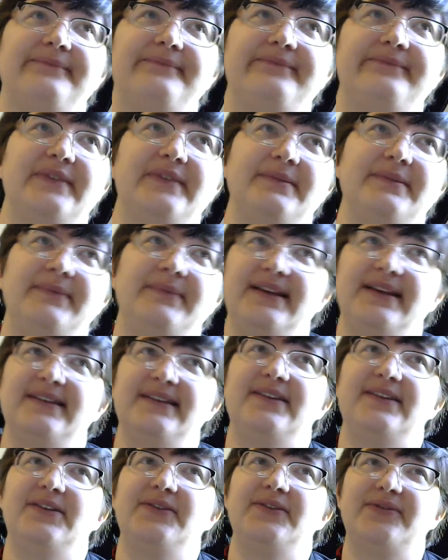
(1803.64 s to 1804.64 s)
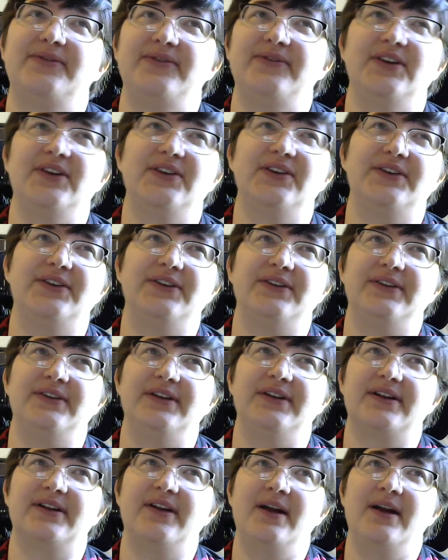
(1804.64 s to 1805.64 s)
makes you feel
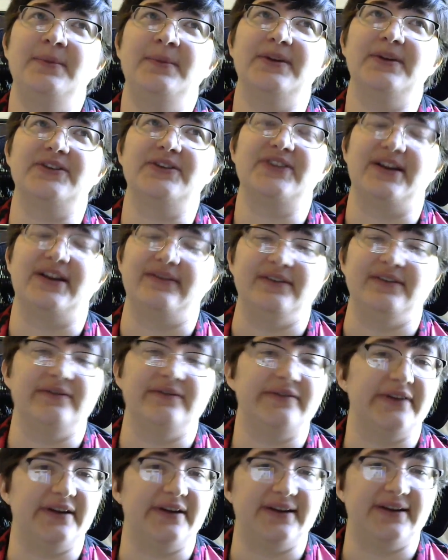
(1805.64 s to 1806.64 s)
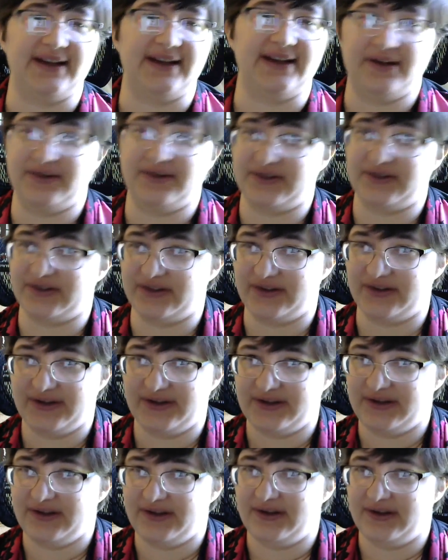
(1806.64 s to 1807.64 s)
accomplished, having figured out
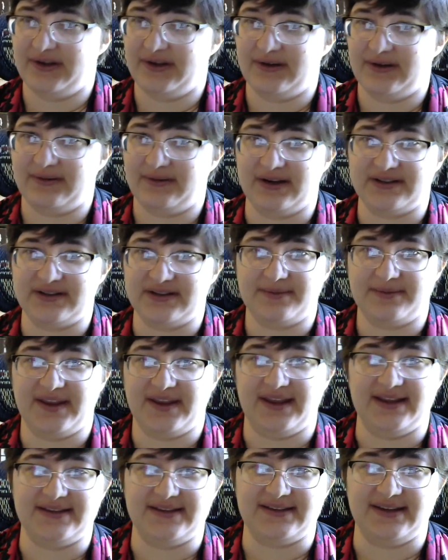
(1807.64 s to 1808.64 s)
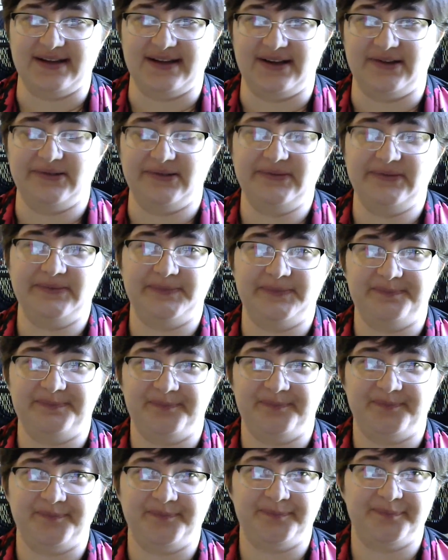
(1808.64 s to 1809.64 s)
where something is, you know?
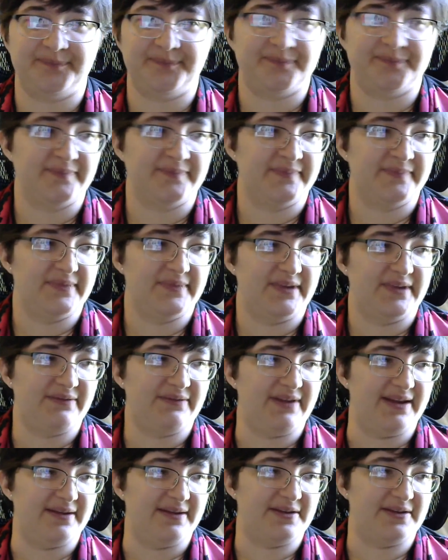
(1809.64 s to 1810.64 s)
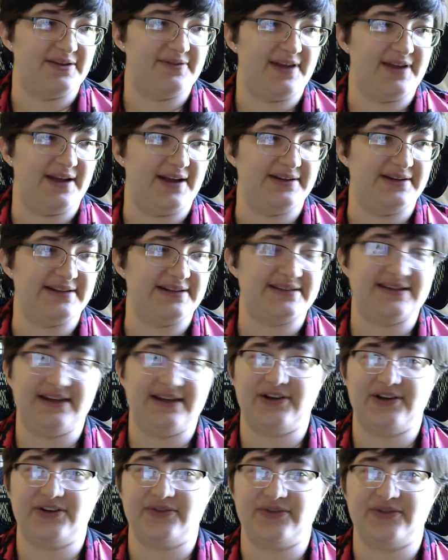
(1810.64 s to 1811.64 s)
Having found a
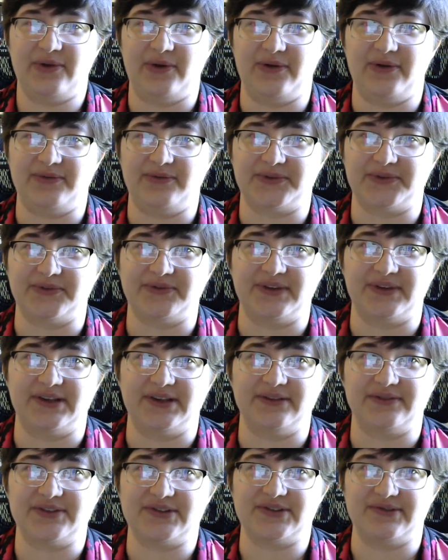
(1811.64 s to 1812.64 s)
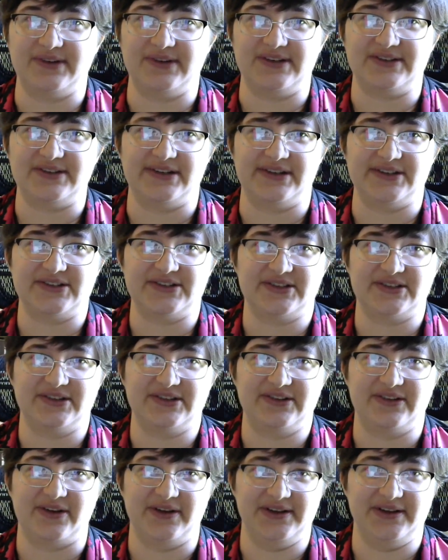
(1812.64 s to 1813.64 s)
secret trove of Elvish research
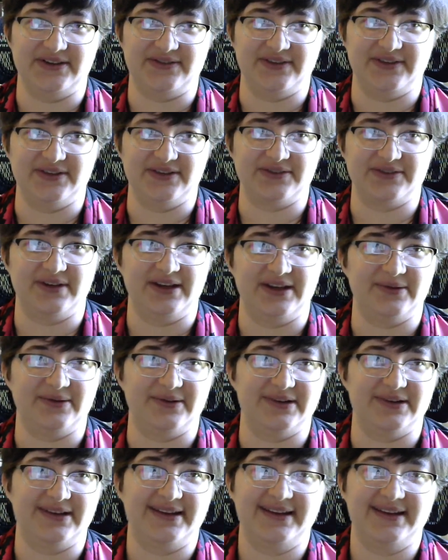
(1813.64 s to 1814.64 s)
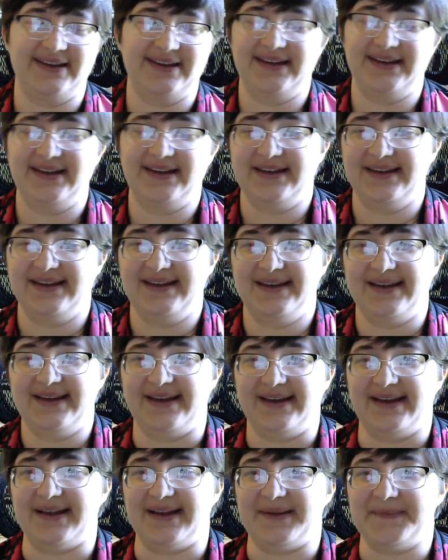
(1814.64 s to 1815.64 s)
always feels really cool.
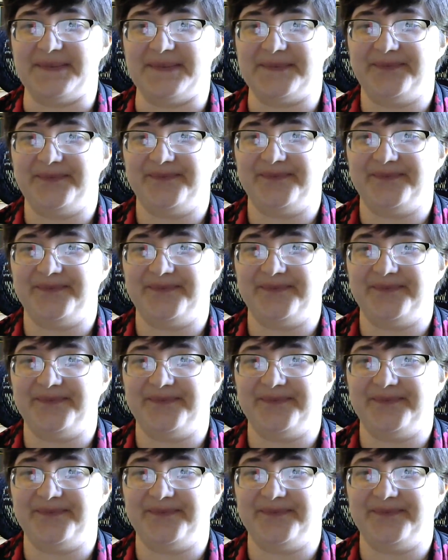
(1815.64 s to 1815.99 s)
And